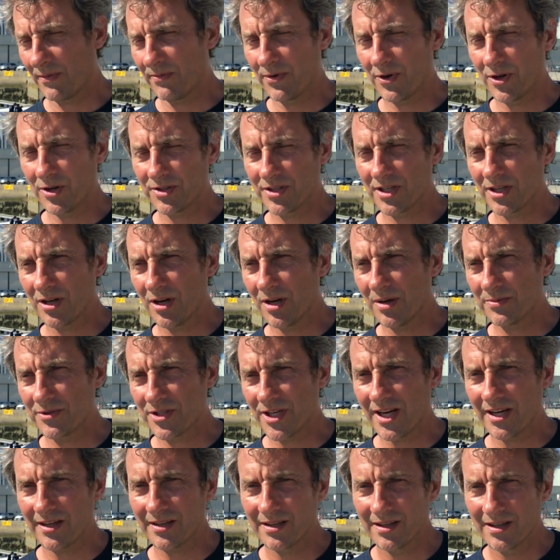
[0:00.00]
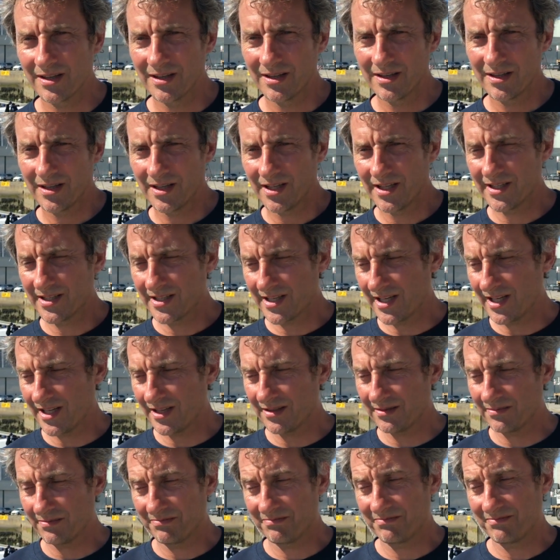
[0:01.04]
floating object, it
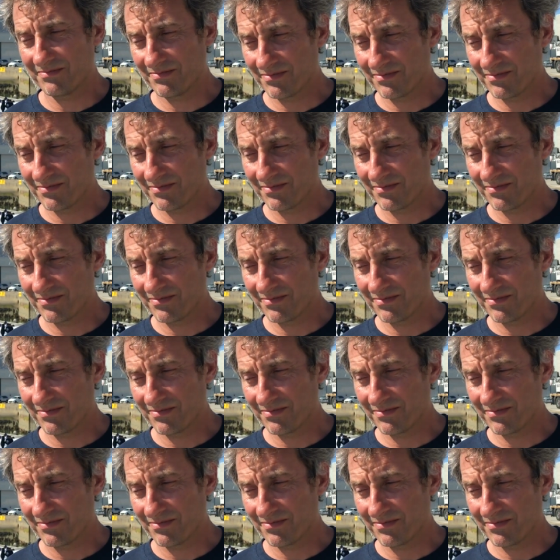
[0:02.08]
can